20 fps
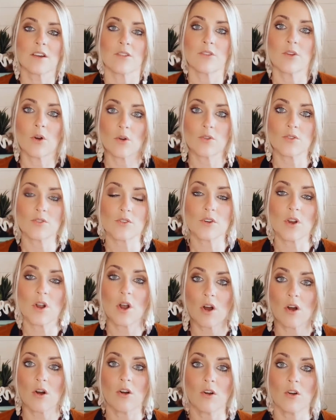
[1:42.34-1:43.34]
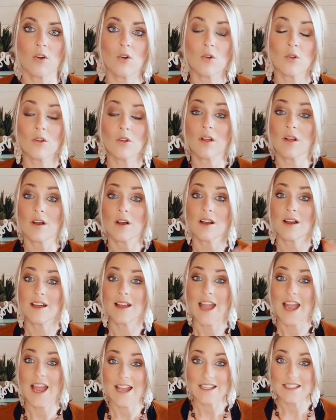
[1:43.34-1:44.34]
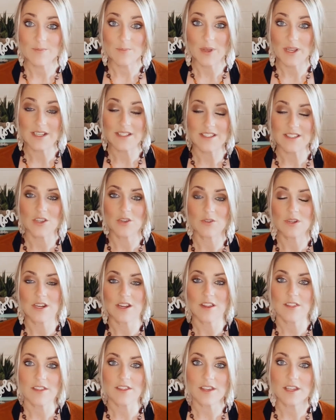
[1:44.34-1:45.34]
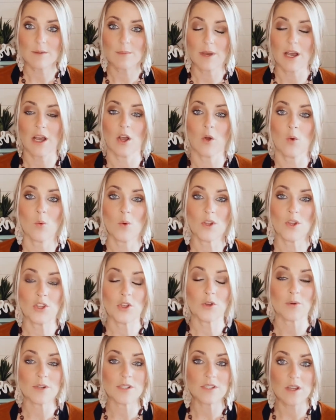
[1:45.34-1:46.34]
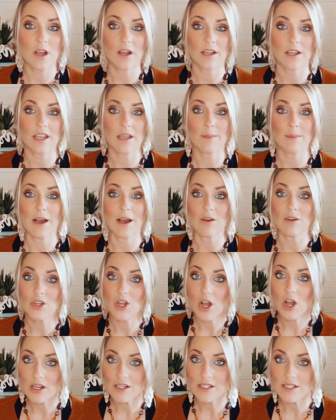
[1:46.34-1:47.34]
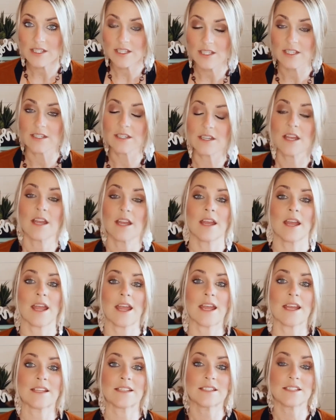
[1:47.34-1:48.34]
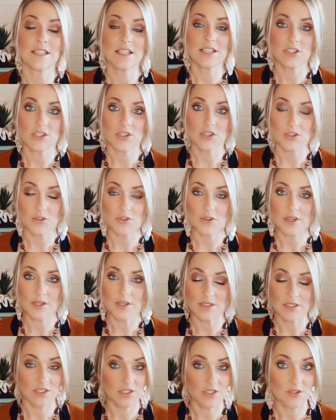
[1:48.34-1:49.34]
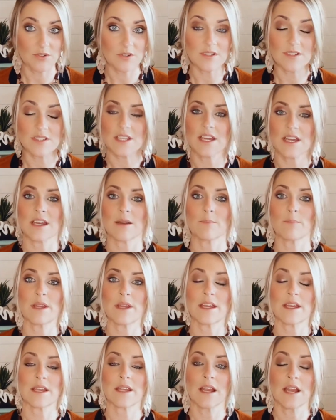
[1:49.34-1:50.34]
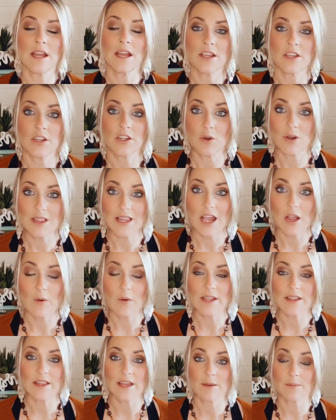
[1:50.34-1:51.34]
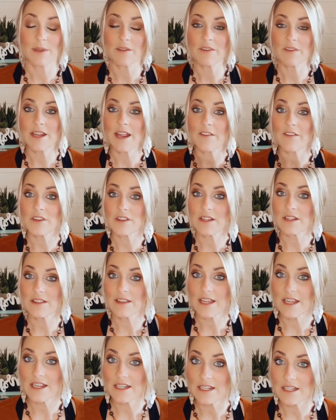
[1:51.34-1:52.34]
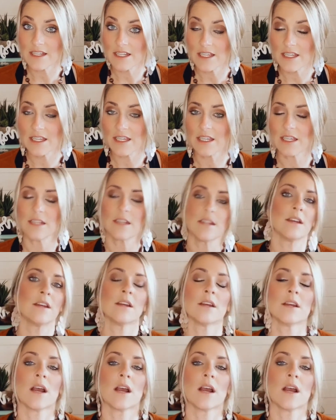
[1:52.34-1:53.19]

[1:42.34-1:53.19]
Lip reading: Those are all aspects that you need to think about when you are talking about content and teaching your students and being, allowing them, giving everything they need,